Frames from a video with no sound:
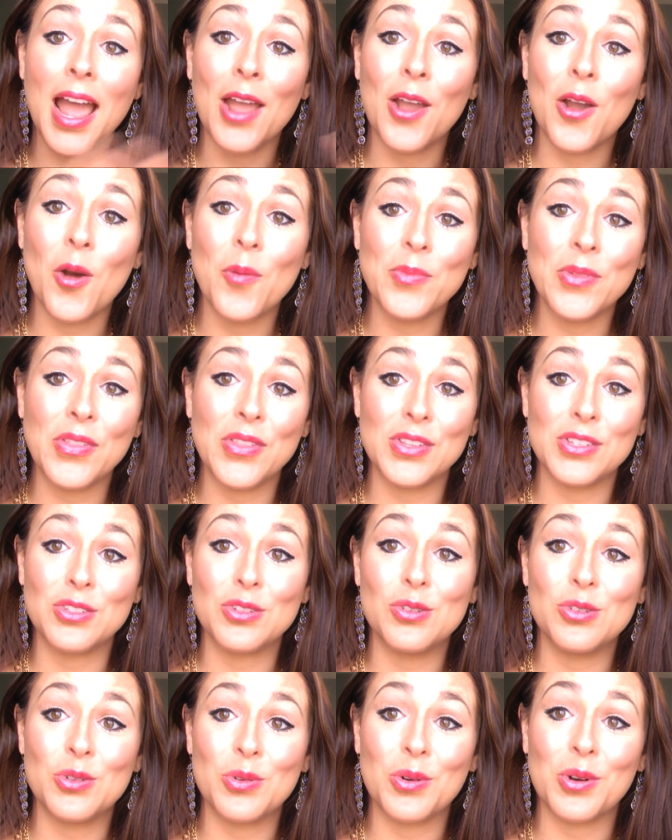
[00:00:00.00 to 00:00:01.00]
I hope that this
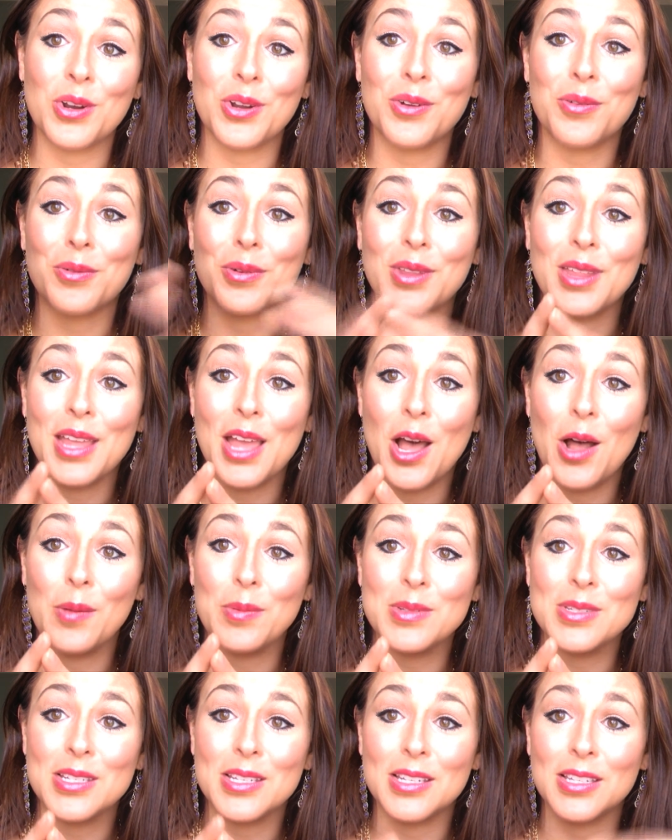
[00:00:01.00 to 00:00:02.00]
tutorial really
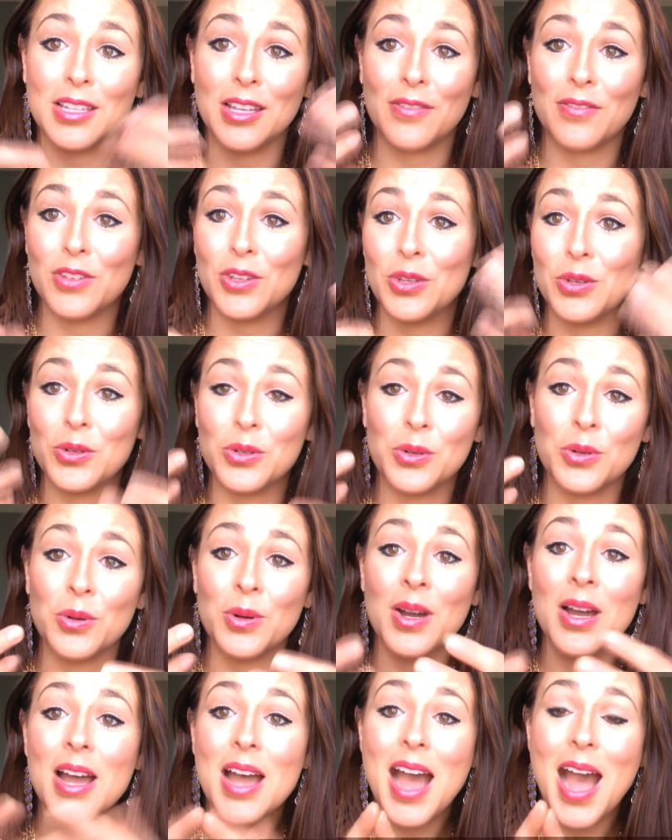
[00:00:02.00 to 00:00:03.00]
helped give
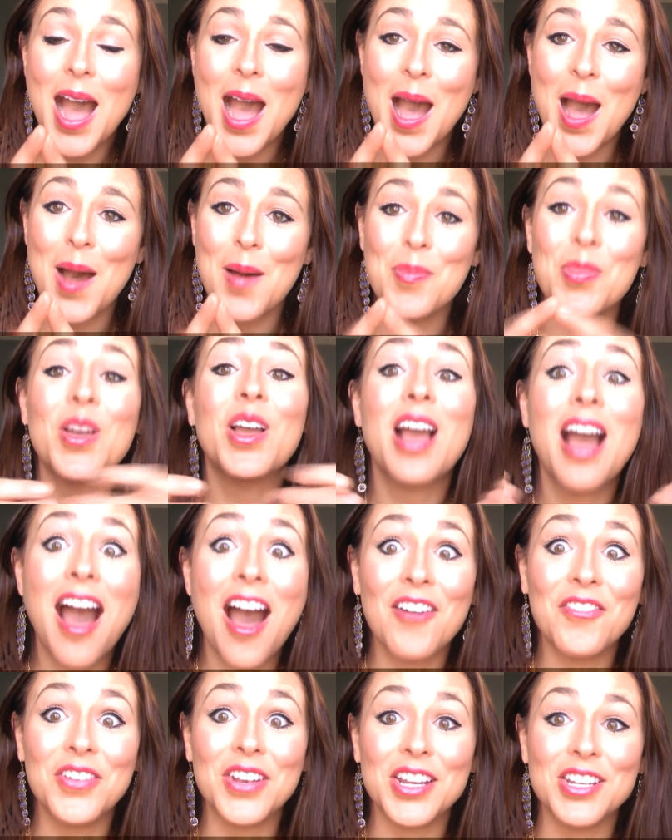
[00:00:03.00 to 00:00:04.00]
you the
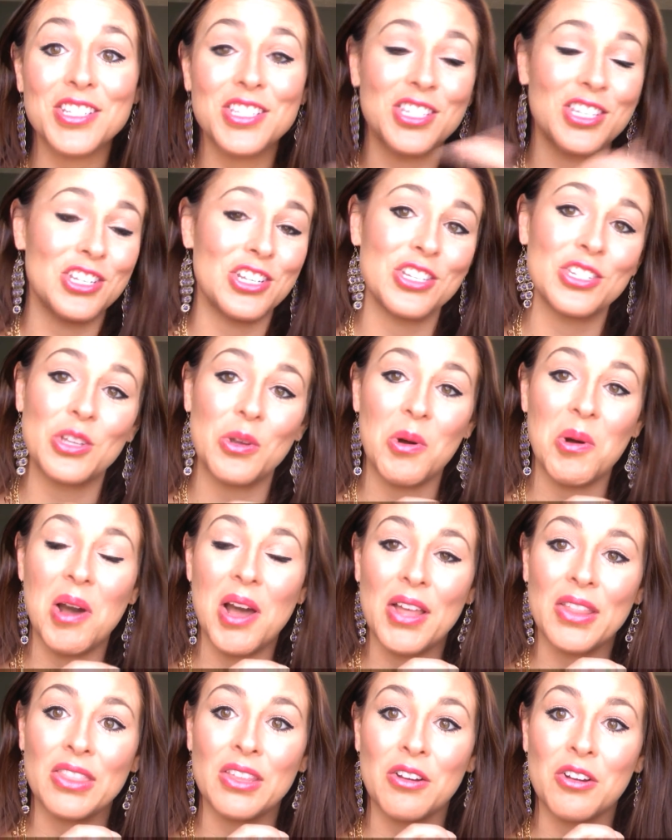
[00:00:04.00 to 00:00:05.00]
confidence to just go
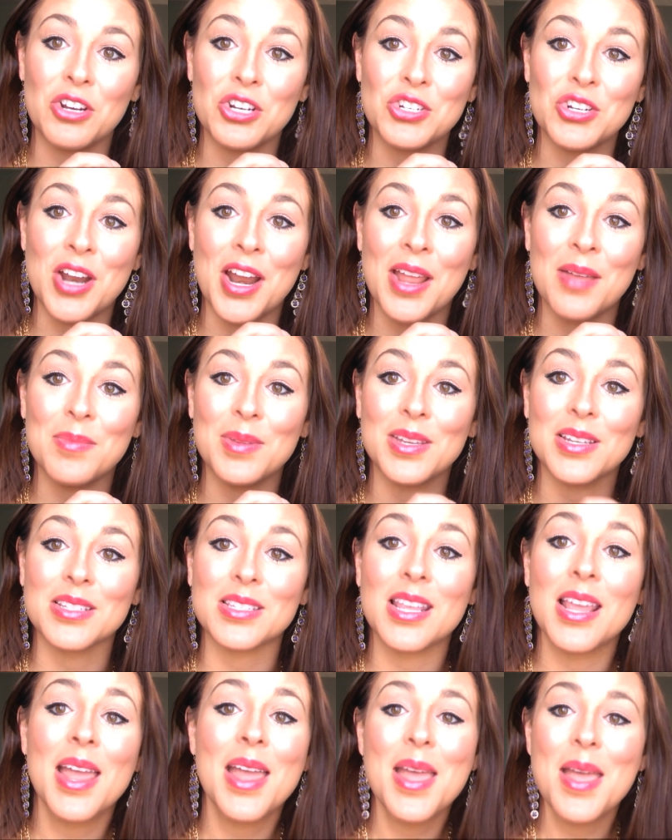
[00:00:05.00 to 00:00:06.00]
out there and try it,
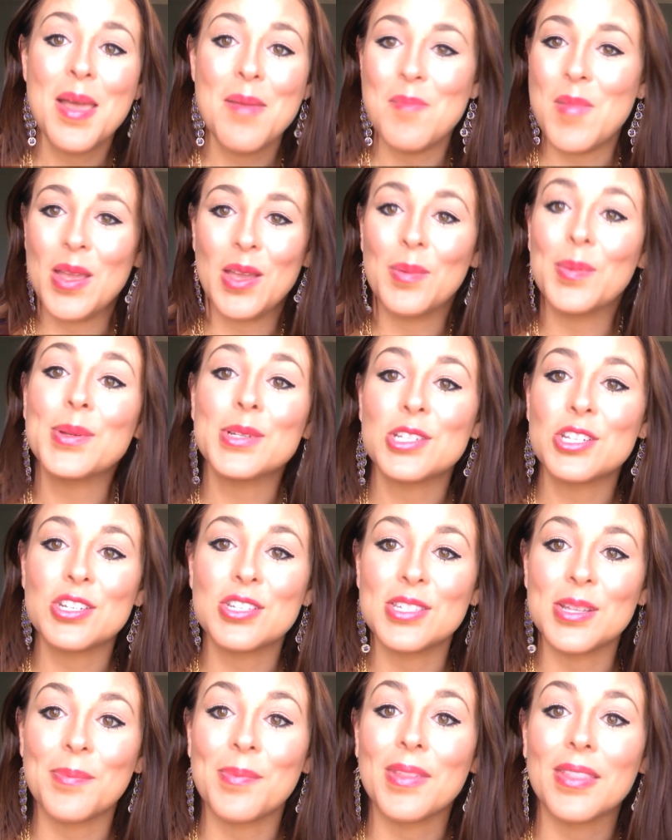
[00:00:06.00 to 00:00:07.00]
because makeup is
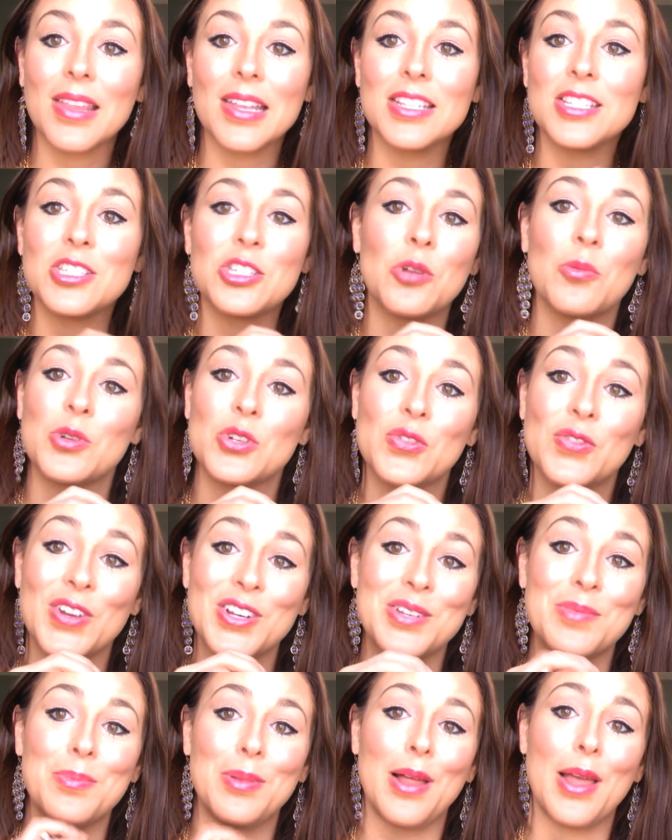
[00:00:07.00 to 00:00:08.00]
just something that's so much
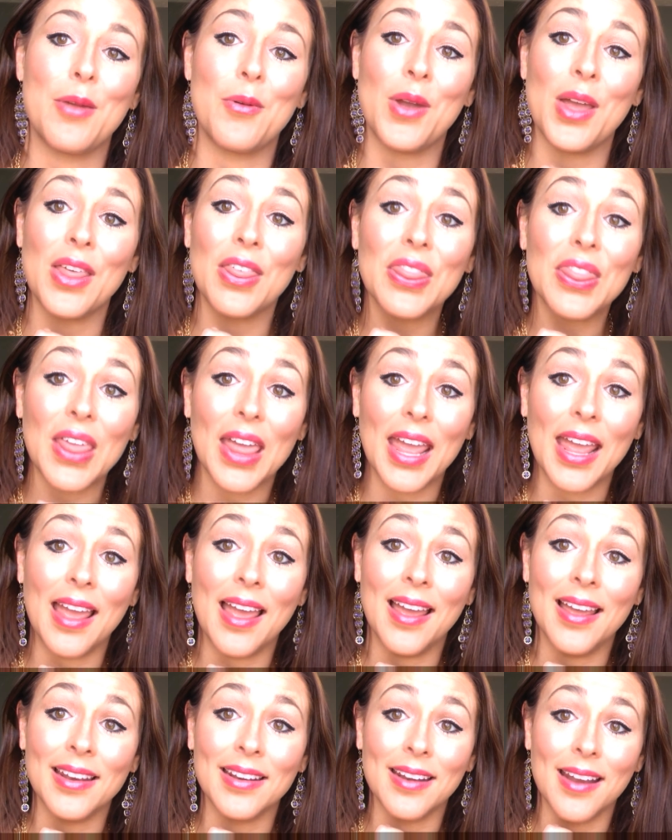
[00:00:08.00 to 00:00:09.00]
fun to play with,
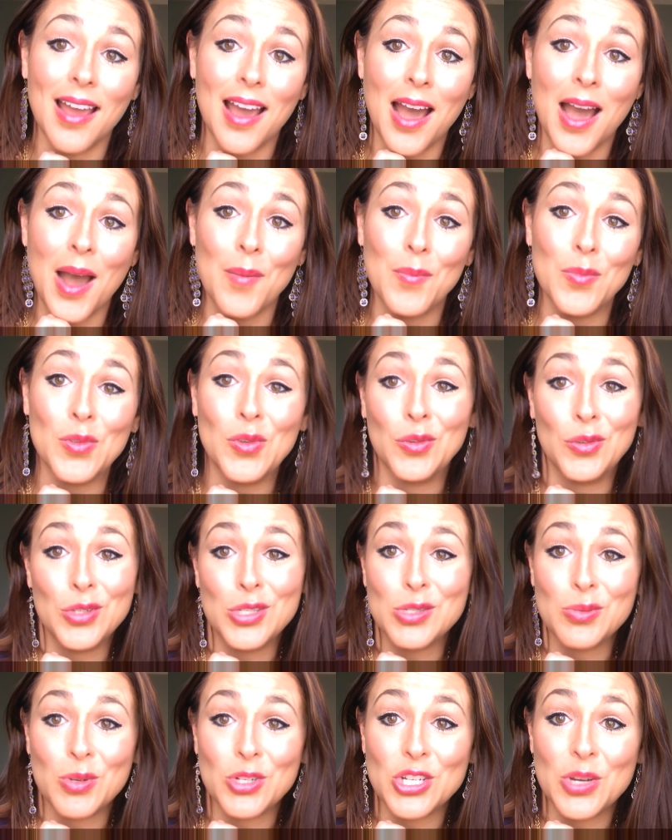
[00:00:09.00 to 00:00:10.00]
and you
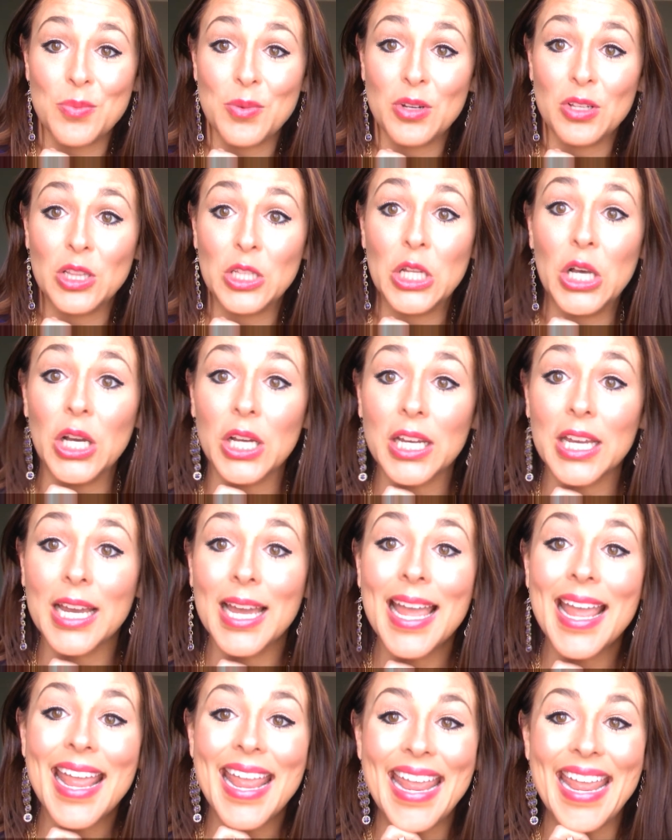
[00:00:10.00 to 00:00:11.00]
switch up your look
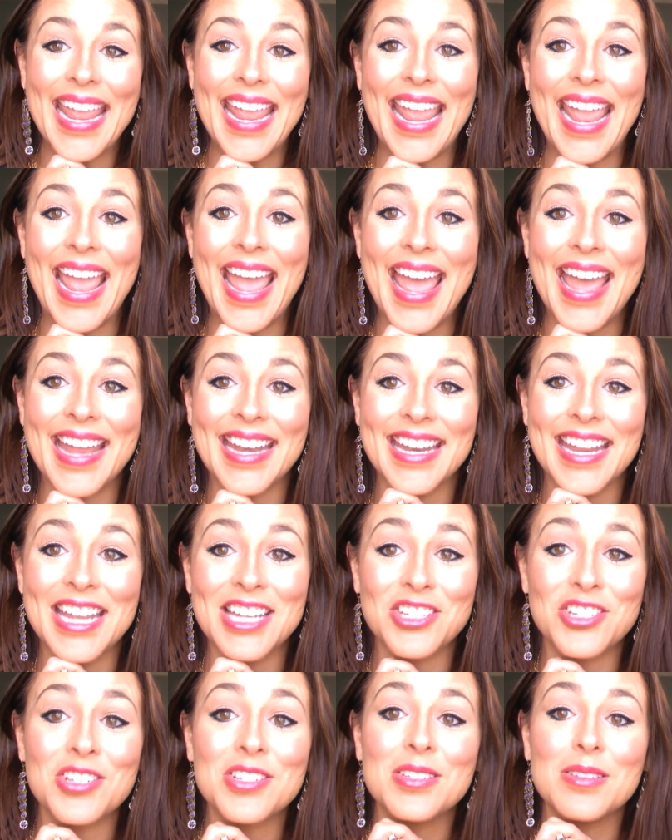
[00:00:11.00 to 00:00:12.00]
and
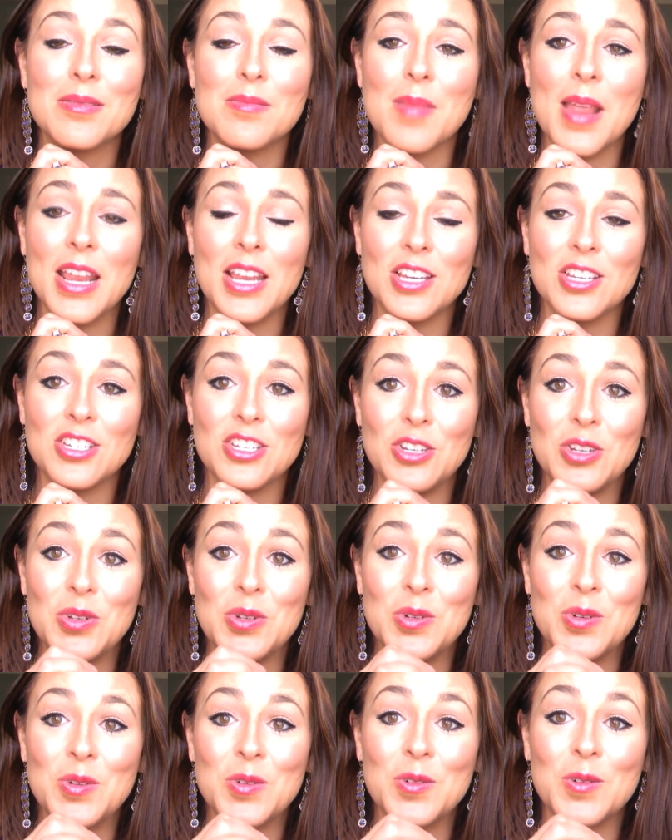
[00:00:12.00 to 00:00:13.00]
it just makes
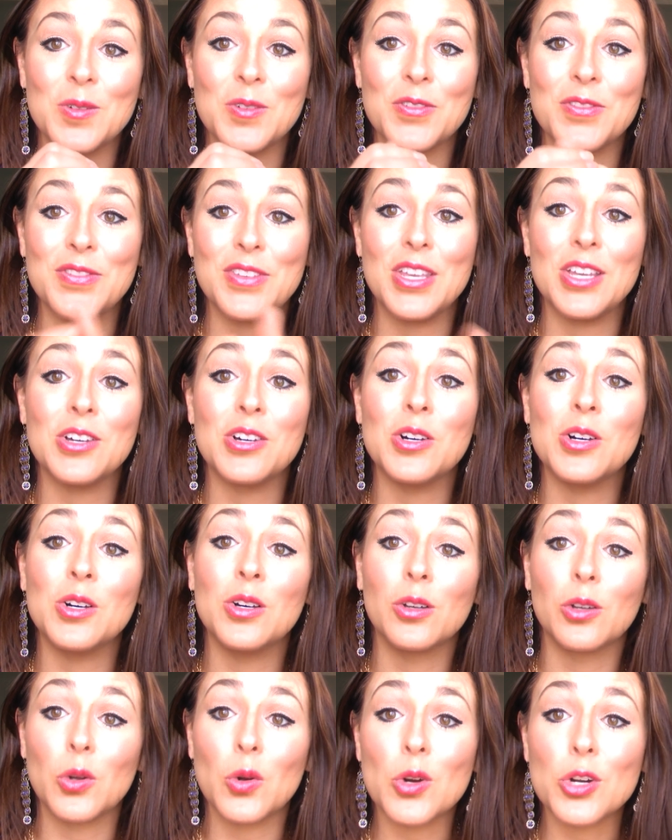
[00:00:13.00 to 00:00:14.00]
you
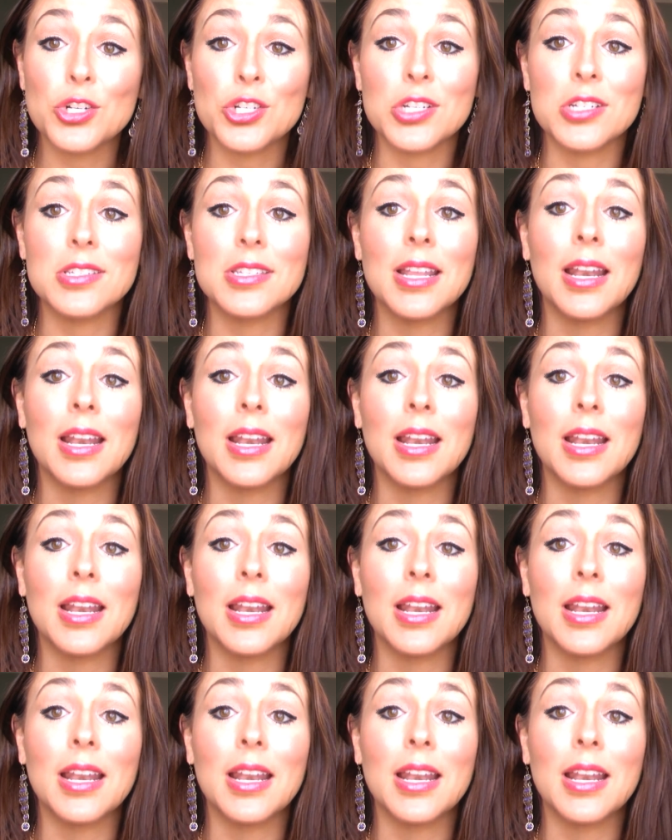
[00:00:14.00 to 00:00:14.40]
feel gorgeous.